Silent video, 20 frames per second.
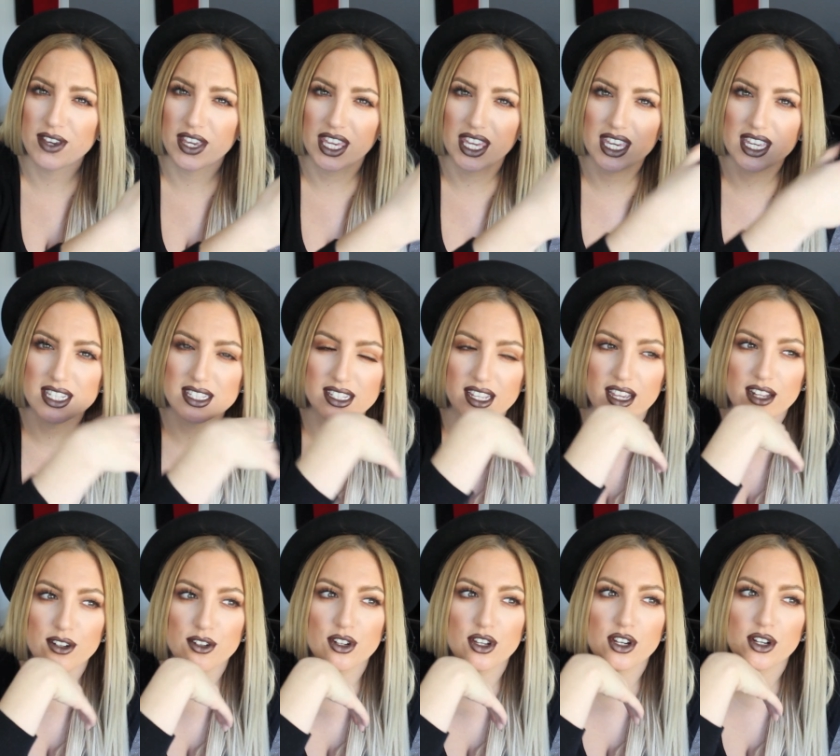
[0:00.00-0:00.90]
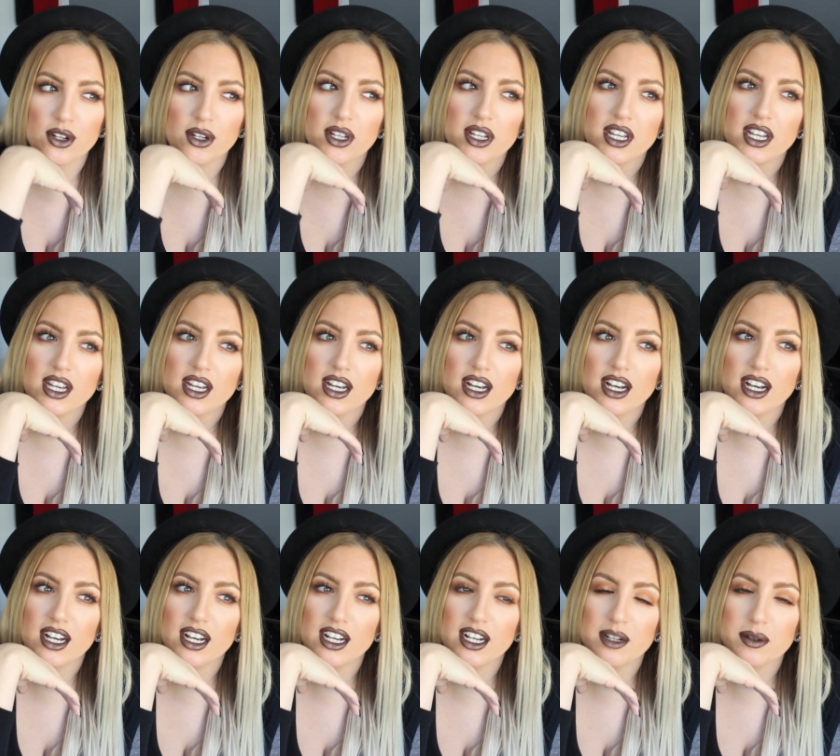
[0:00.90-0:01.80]
I guess. I don't know.
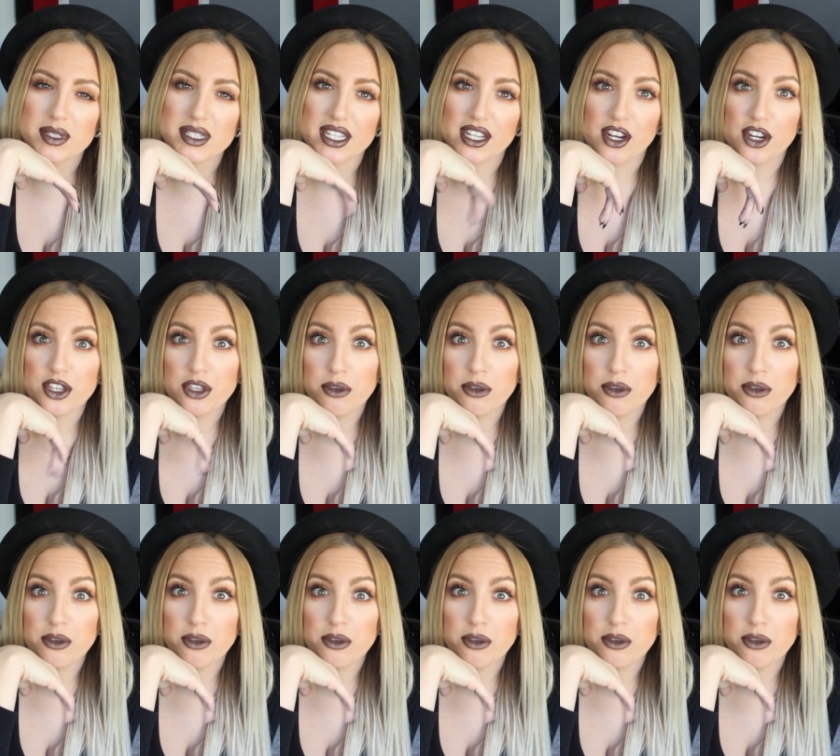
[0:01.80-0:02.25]
Um, it's like, are